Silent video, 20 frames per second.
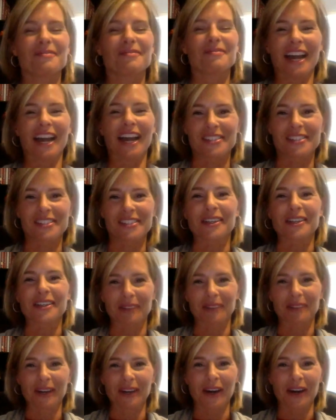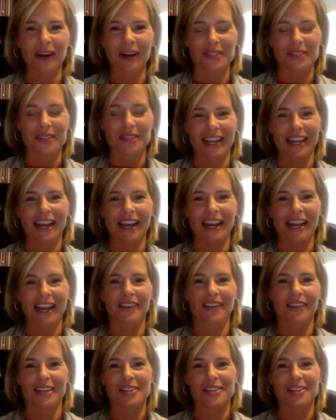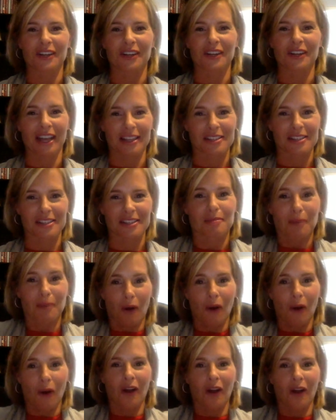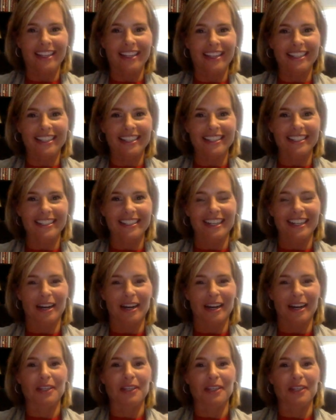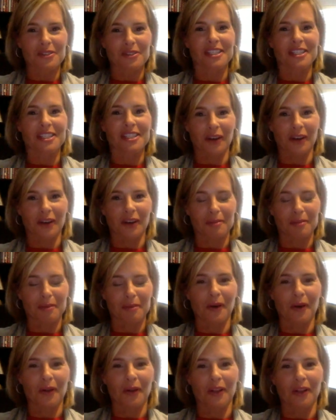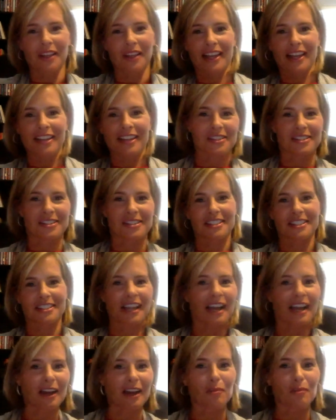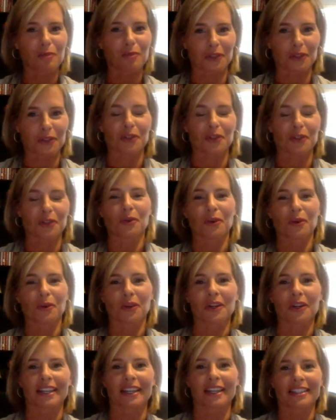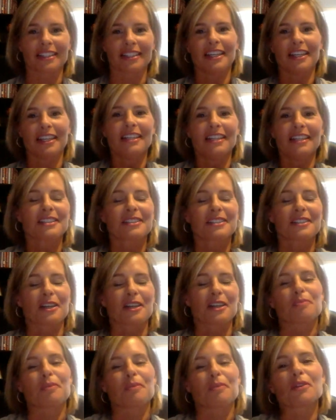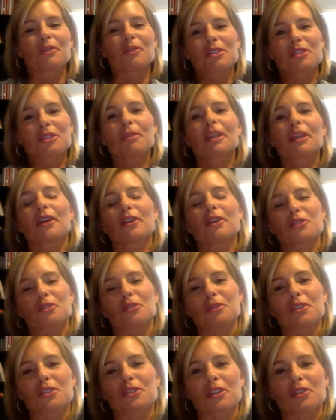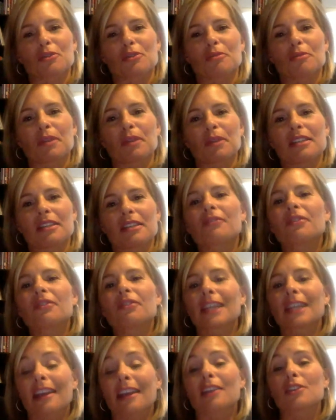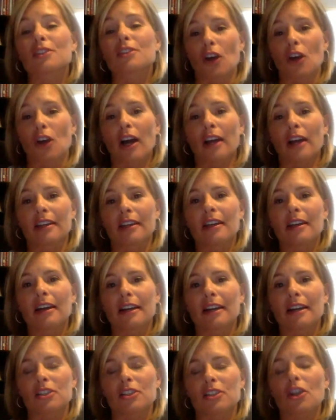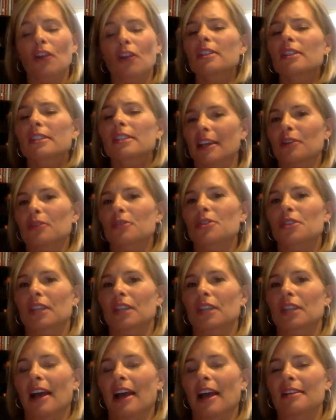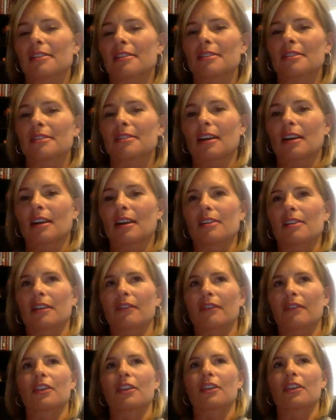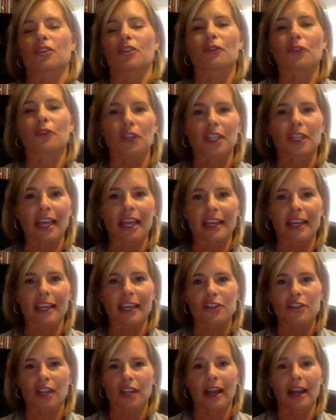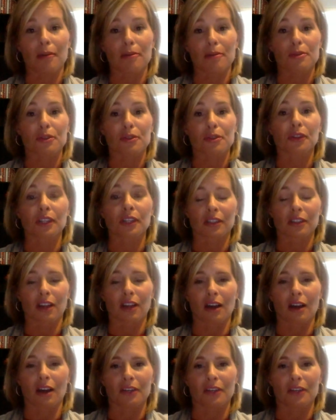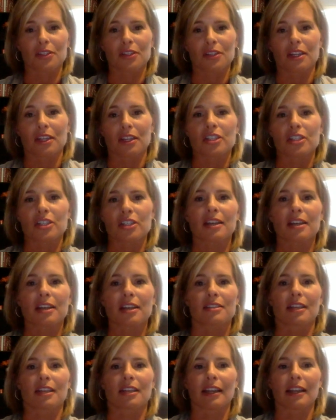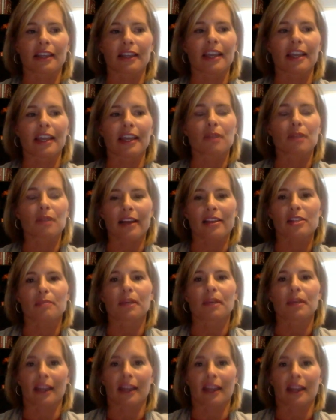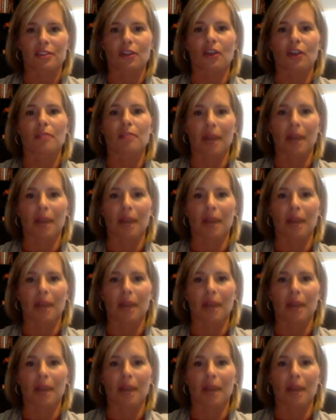actually here in my office, I have a chair that has the ball on it, and you sit on the ball, and that's just to kind of help work your core and such. But some of the characteristics would be definitely hands-on. Charlotte Danielson has a definition for engage that I absolutely love, and she says that engagement has to be hands-on and